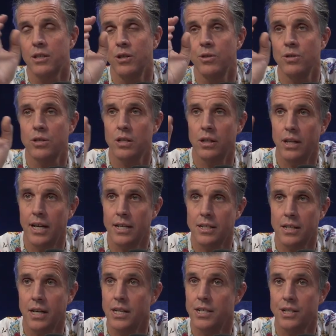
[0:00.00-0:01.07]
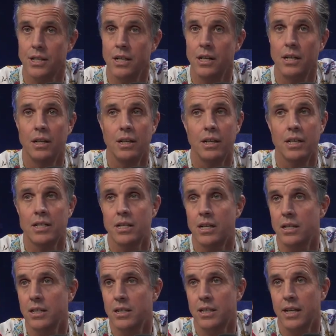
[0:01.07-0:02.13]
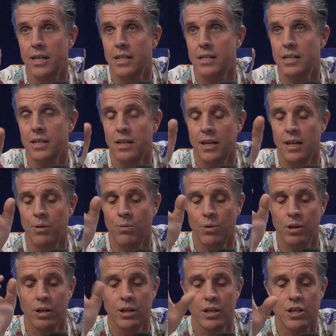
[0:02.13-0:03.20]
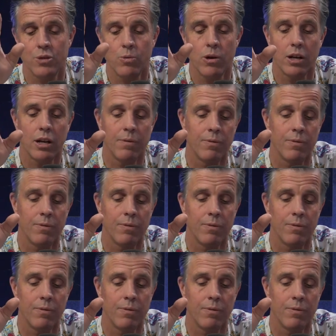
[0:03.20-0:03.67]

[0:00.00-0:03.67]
Use the light touch that's all it takes. It, it really does work.